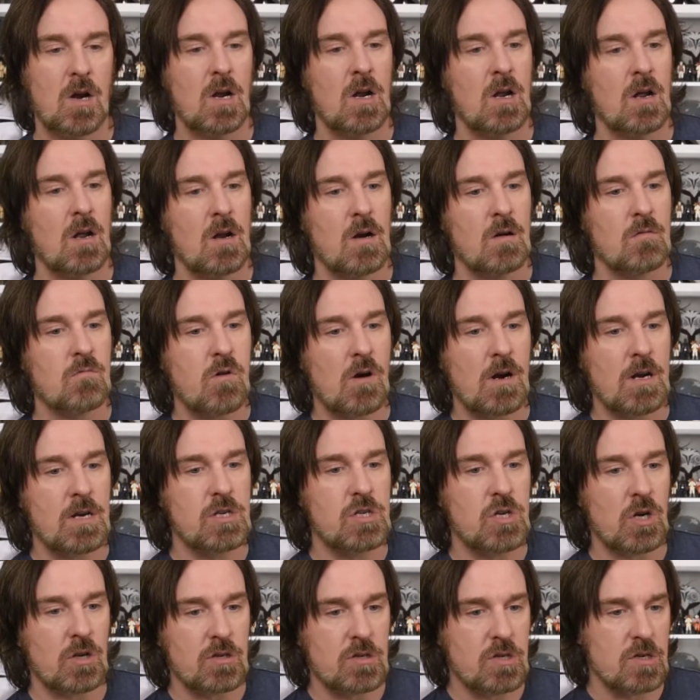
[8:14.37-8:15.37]
Rian
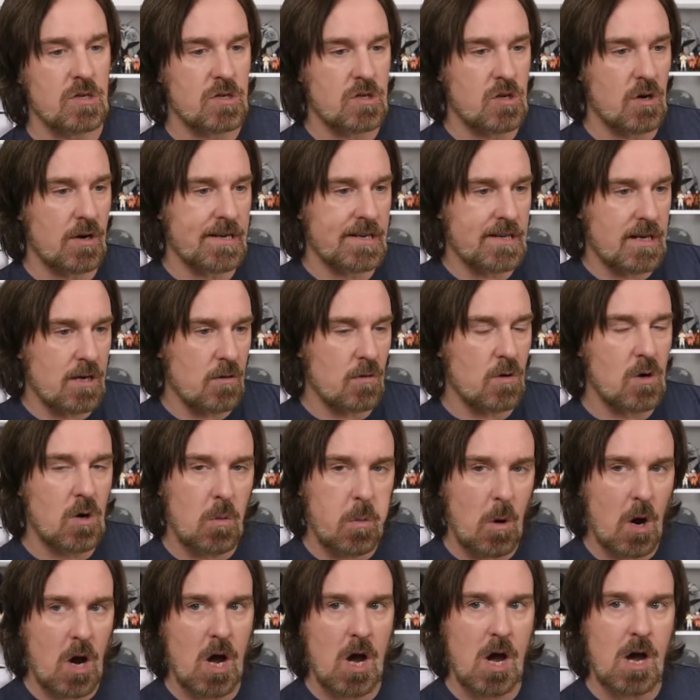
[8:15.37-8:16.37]
Johnson's got his little
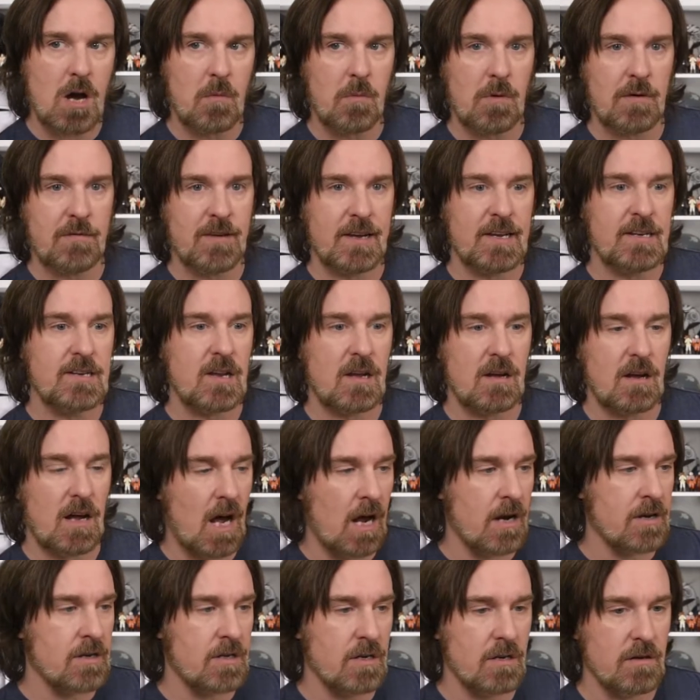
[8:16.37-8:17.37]
quirk with his
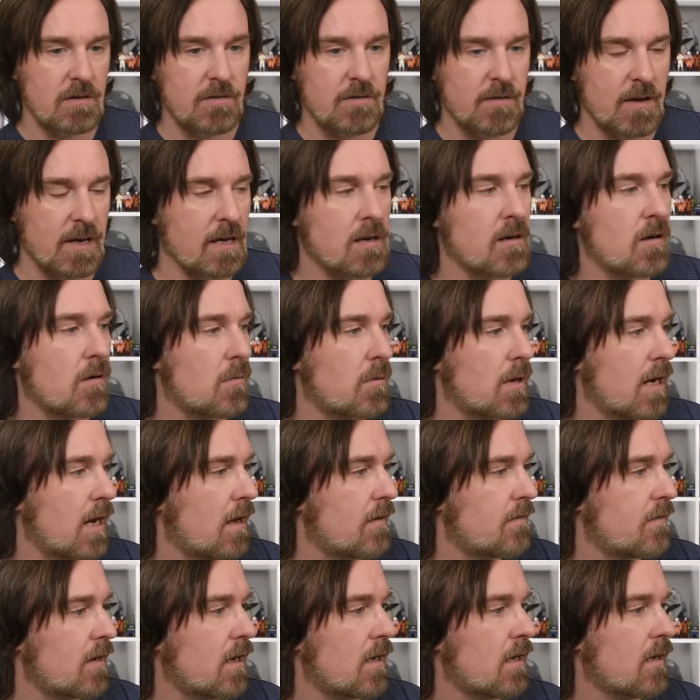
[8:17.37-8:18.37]
onion thing or
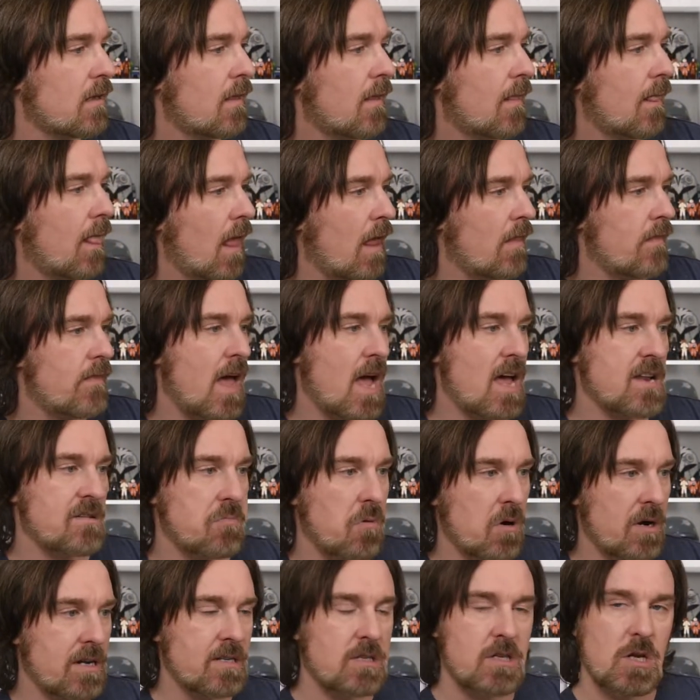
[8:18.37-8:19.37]
whatever, and that's
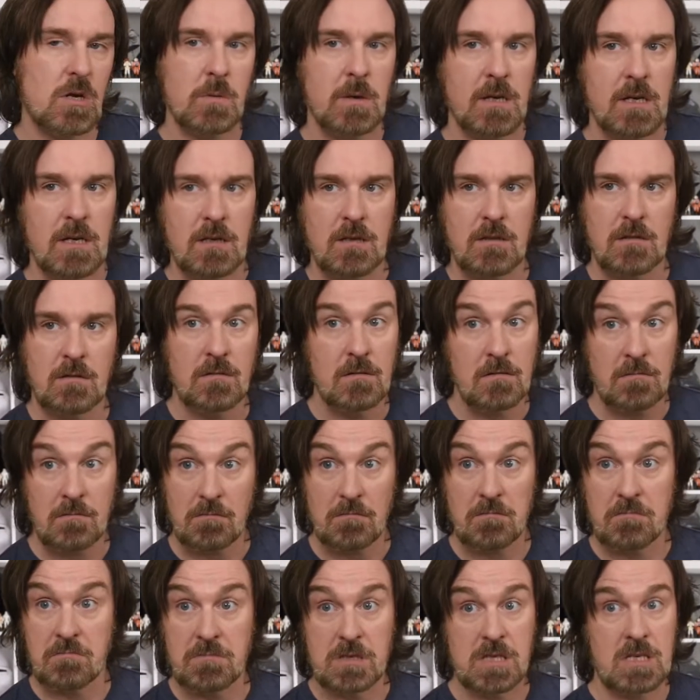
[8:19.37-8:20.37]
what he's doing.
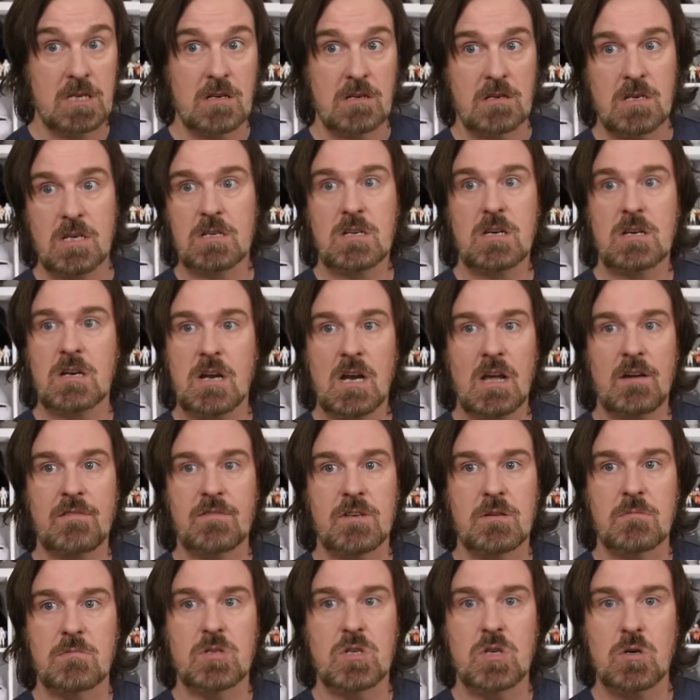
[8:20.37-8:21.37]
They just left
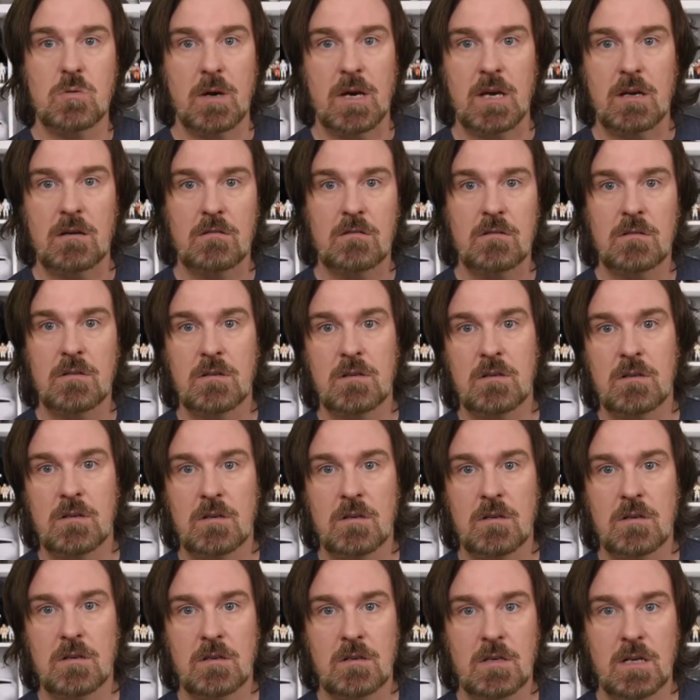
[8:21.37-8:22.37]
him to it.
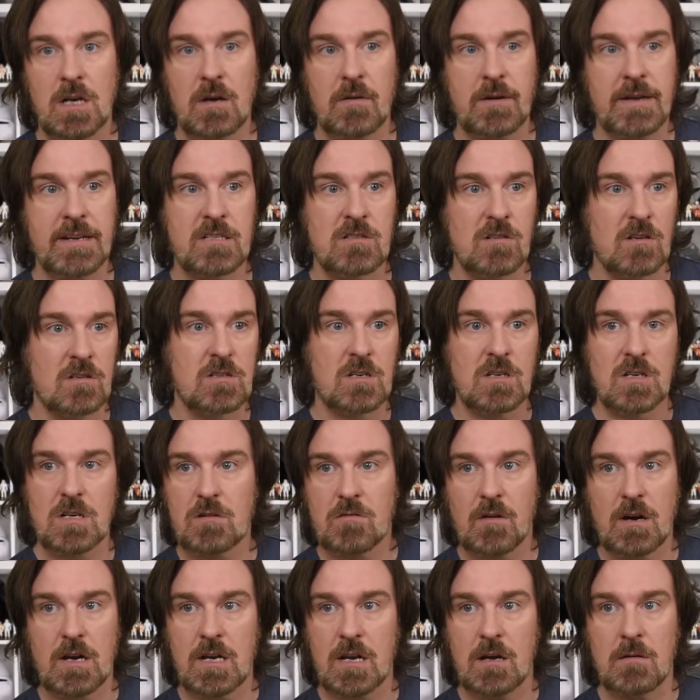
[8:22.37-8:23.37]
You know, it's not doing
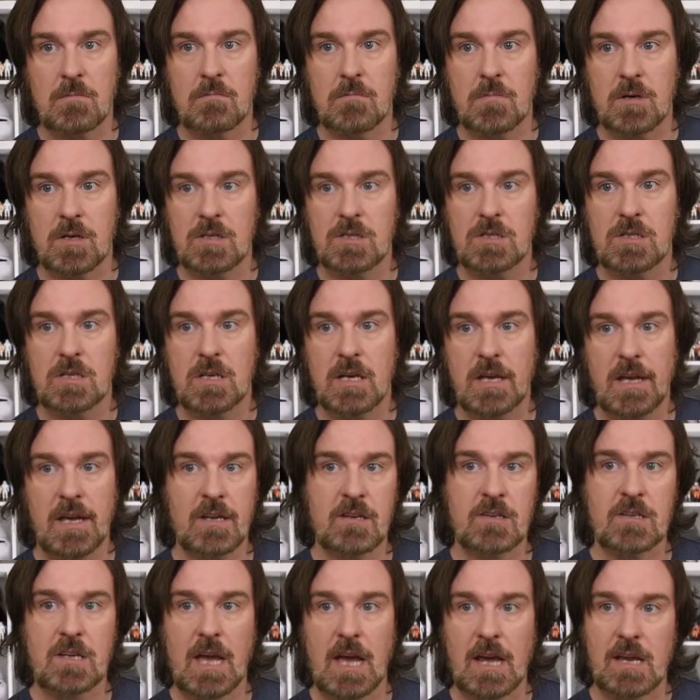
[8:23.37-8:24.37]
great numbers.
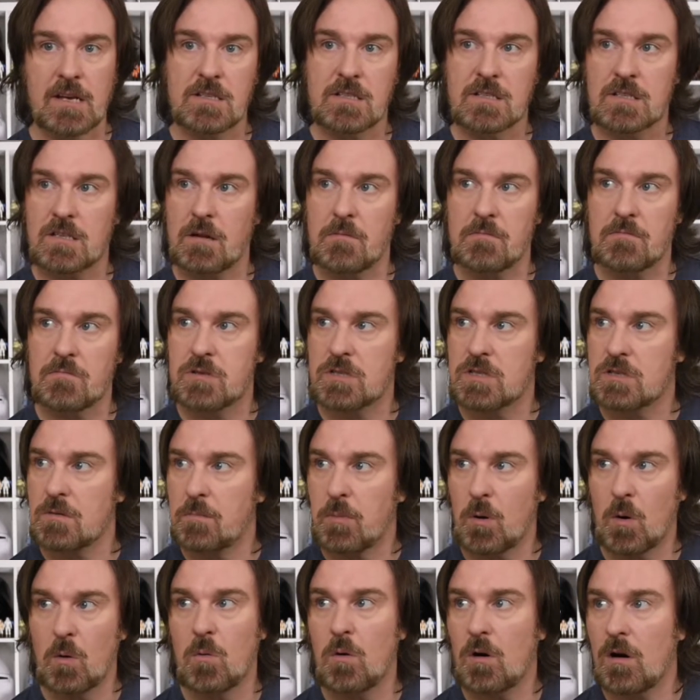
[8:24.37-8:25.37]
It's getting some
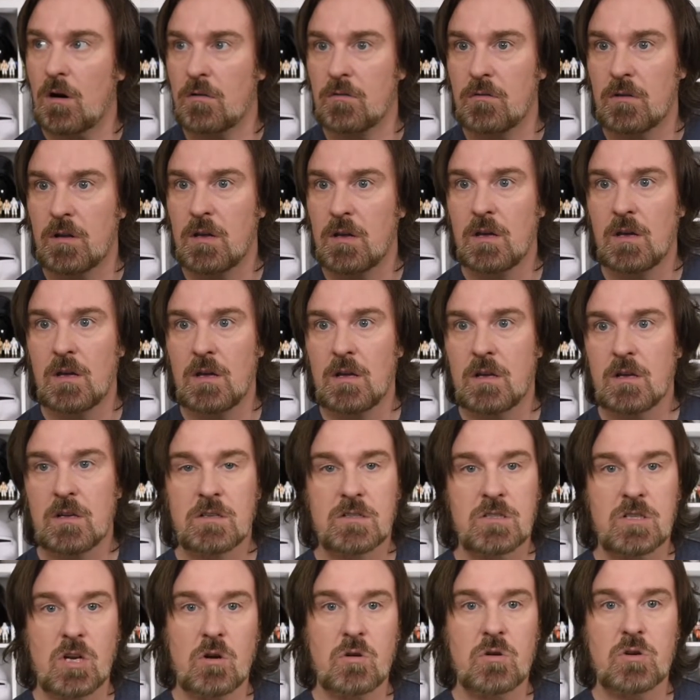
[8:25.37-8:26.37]
support on
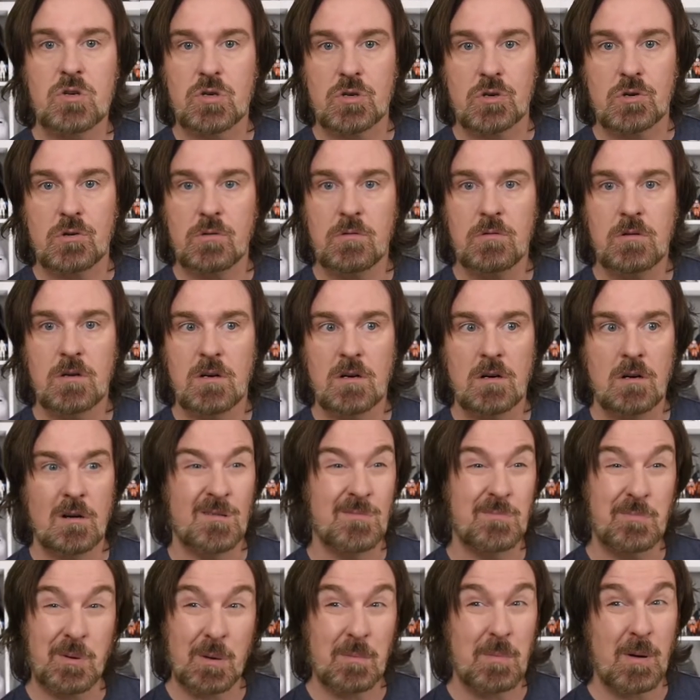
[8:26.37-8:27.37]
social.
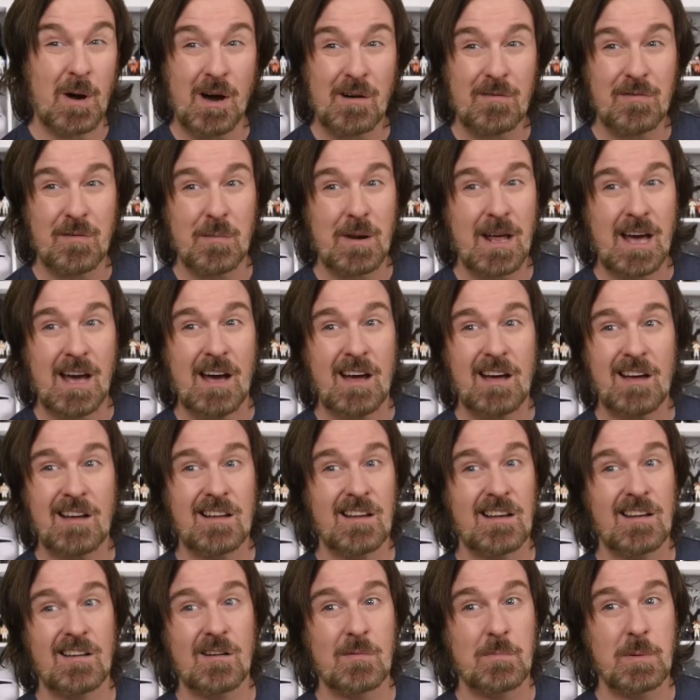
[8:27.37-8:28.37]
But apart from that,
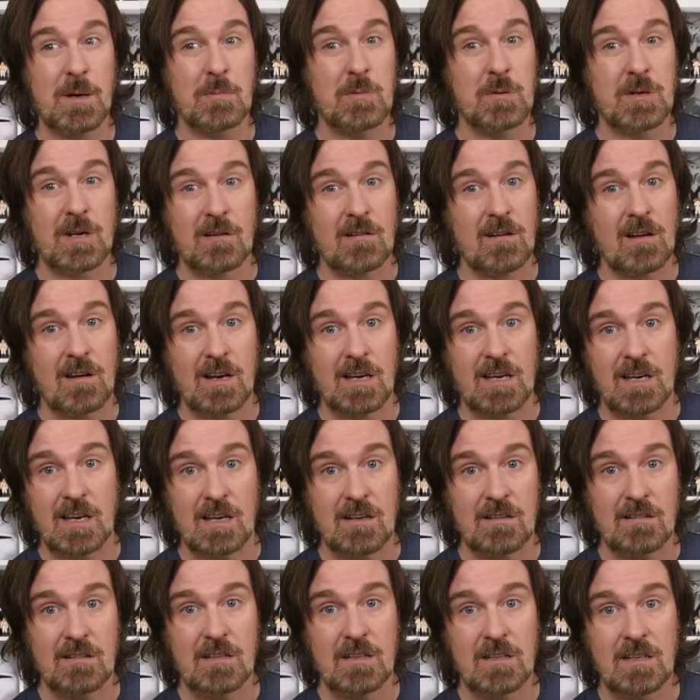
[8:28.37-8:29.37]
a lot of people don't like
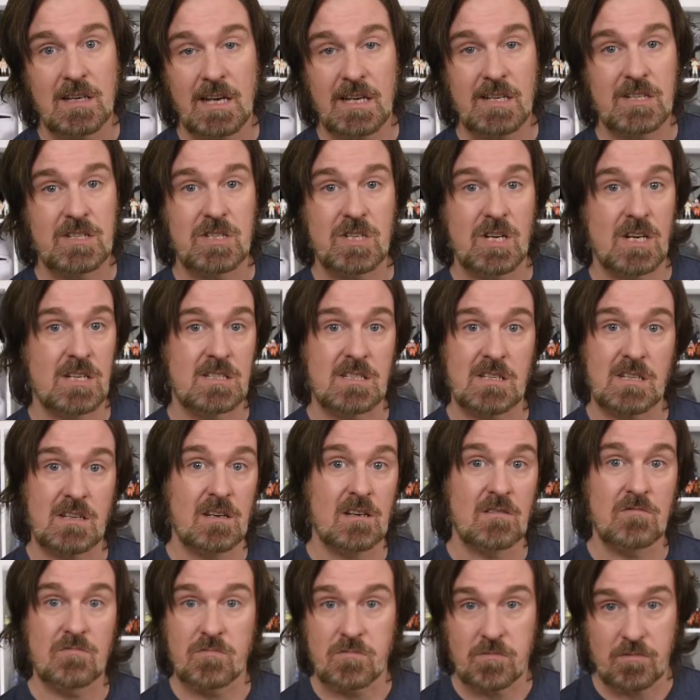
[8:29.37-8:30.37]
it. It's just
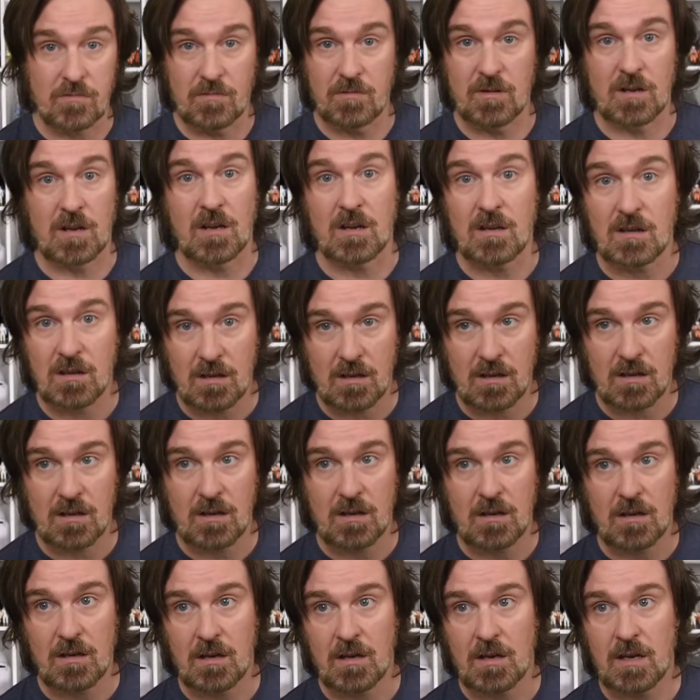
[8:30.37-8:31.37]
meh.
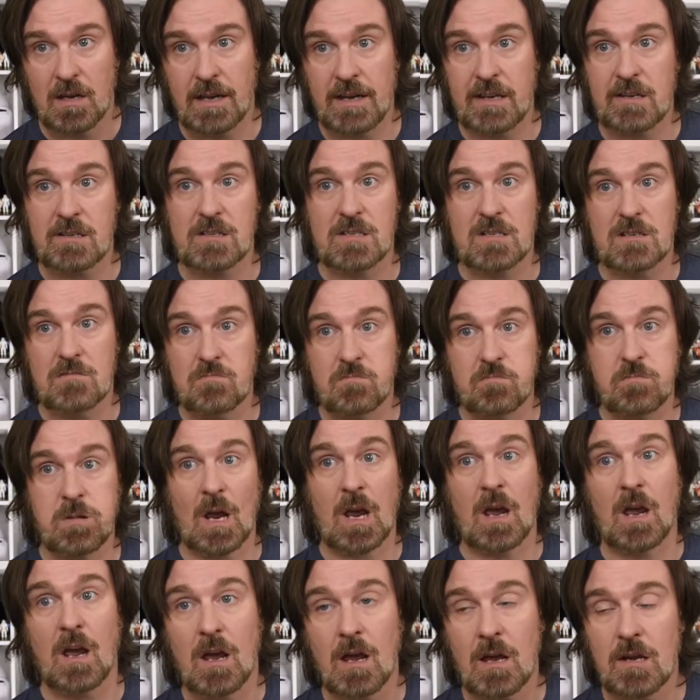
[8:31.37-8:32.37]
It's meh.
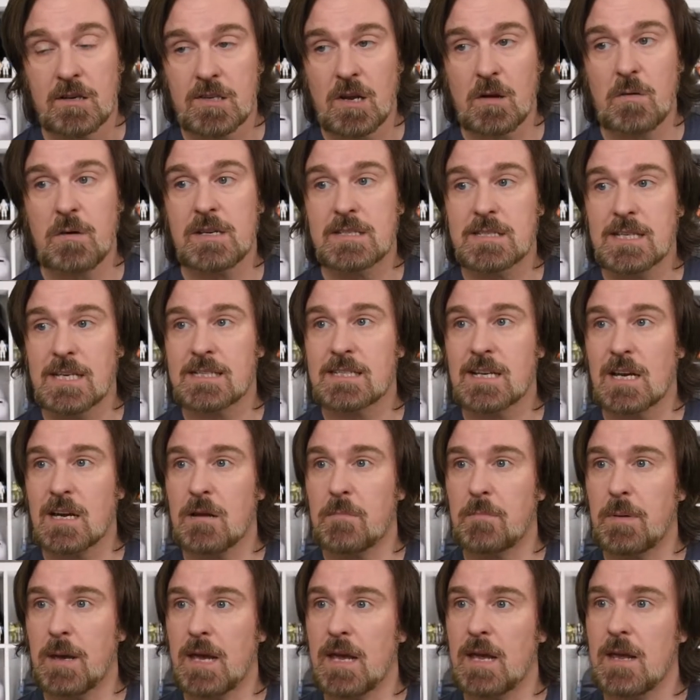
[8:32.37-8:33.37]
So is this going to
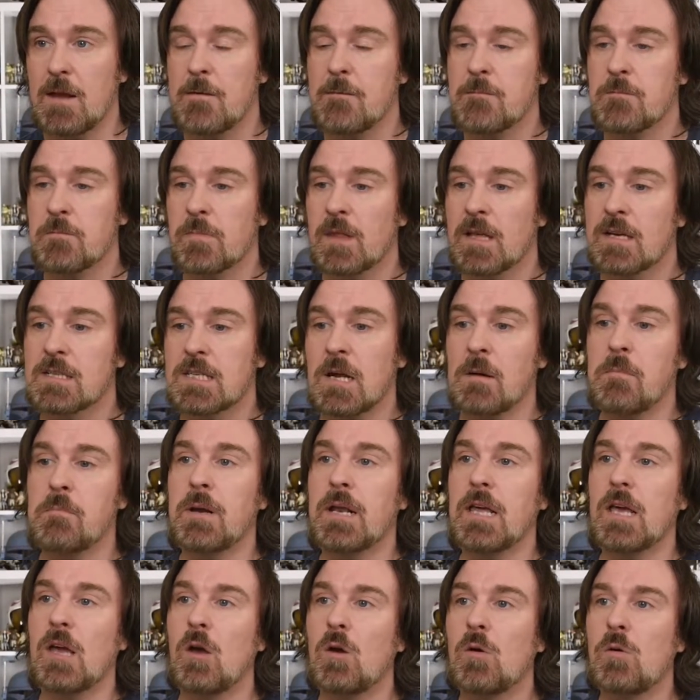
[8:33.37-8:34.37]
be
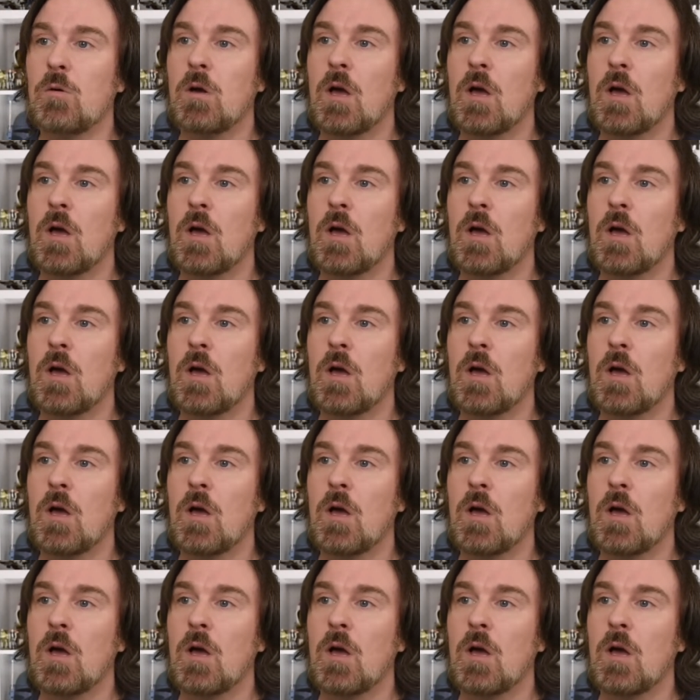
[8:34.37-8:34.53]
somebody who,